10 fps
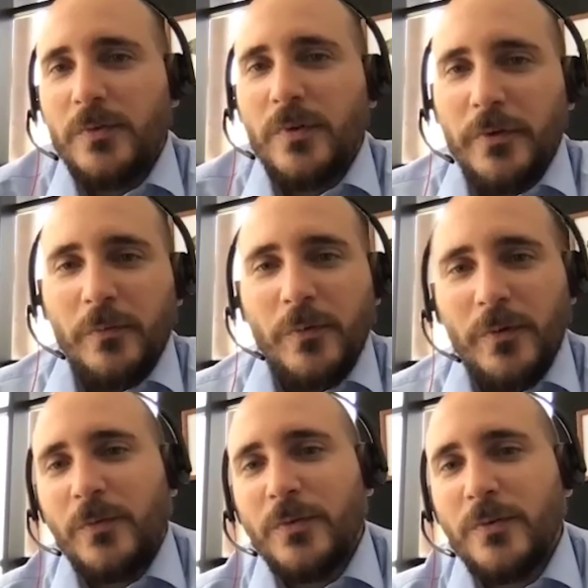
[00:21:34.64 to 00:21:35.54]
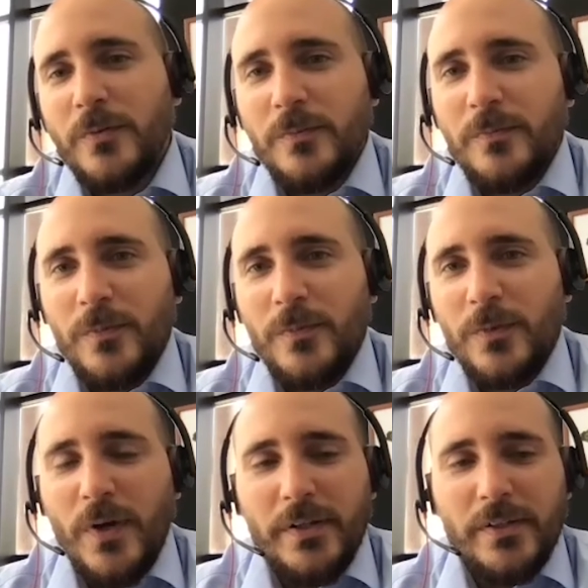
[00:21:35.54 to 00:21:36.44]
Gabriel? Would you
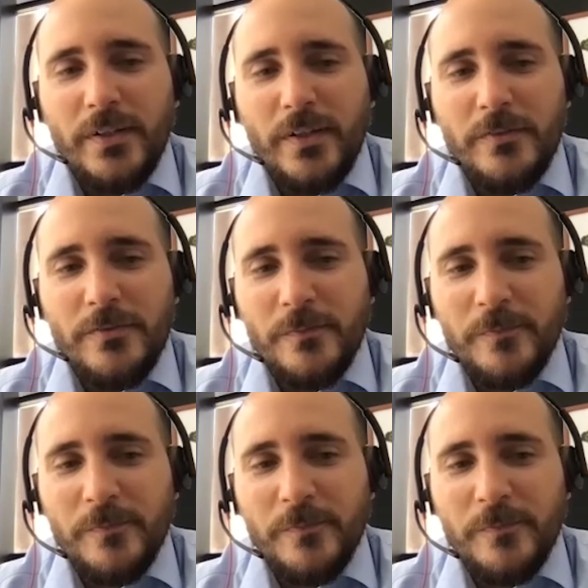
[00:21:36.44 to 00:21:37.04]
add anything else?